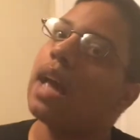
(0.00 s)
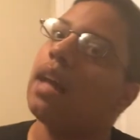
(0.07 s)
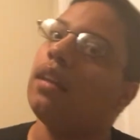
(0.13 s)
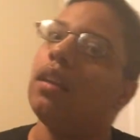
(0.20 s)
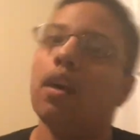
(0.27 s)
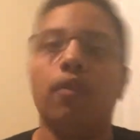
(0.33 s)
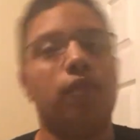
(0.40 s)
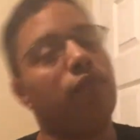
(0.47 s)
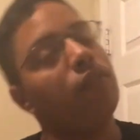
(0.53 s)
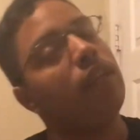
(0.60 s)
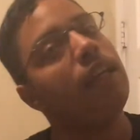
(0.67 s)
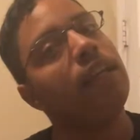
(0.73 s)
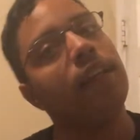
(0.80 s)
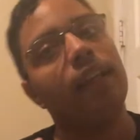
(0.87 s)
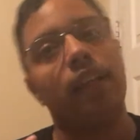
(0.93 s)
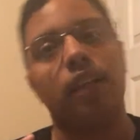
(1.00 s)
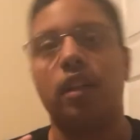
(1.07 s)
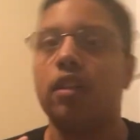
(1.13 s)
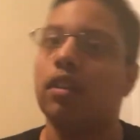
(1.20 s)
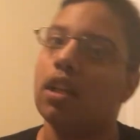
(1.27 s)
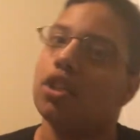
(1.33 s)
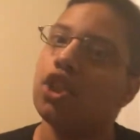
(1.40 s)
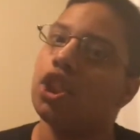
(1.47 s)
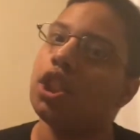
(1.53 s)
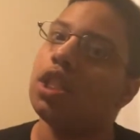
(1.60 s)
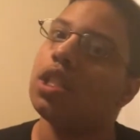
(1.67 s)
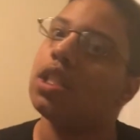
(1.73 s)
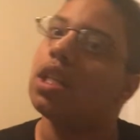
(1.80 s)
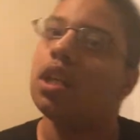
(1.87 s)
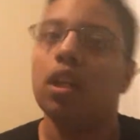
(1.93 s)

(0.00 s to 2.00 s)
I love eating good lunches.